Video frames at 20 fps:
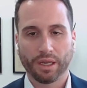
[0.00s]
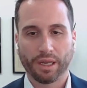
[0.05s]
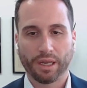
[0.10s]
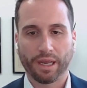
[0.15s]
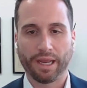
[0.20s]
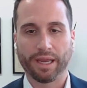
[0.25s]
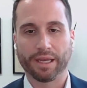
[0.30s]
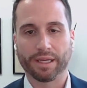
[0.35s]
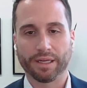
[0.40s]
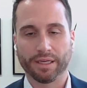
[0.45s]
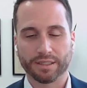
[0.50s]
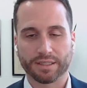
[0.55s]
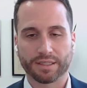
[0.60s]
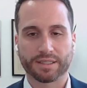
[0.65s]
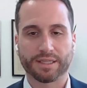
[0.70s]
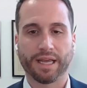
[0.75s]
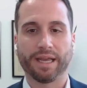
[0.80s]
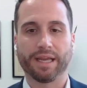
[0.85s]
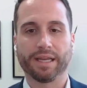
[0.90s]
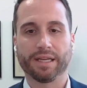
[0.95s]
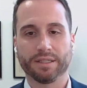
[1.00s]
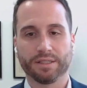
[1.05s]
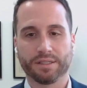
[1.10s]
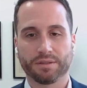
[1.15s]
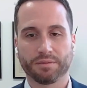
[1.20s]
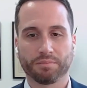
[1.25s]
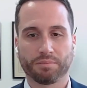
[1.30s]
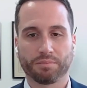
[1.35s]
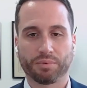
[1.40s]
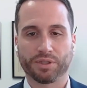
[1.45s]
and it
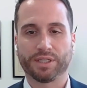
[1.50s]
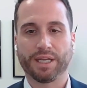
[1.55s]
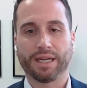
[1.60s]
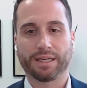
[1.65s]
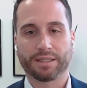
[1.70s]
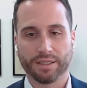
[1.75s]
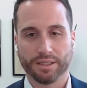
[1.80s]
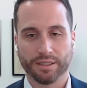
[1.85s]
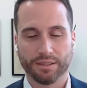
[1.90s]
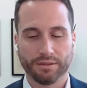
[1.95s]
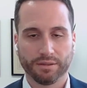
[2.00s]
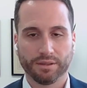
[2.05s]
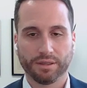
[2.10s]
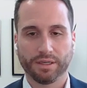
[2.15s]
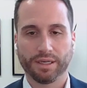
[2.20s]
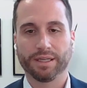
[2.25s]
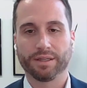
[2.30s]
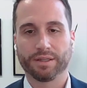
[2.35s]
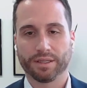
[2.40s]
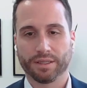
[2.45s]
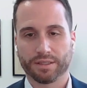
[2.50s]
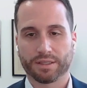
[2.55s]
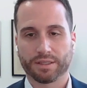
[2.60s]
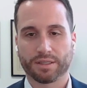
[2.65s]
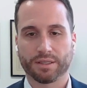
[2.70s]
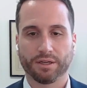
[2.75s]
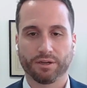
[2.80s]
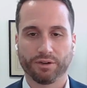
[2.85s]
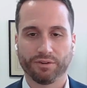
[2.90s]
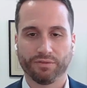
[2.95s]
stays protected in this
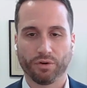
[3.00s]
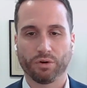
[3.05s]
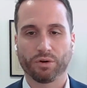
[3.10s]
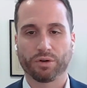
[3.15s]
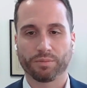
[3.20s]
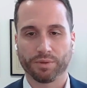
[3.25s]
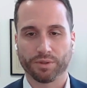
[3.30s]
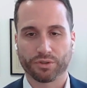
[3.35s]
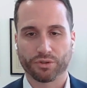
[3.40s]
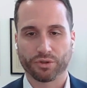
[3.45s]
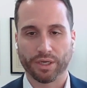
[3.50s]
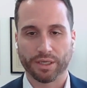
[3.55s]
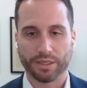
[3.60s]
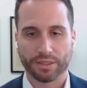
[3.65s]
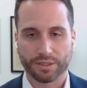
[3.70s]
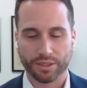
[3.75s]
irrevocable trust.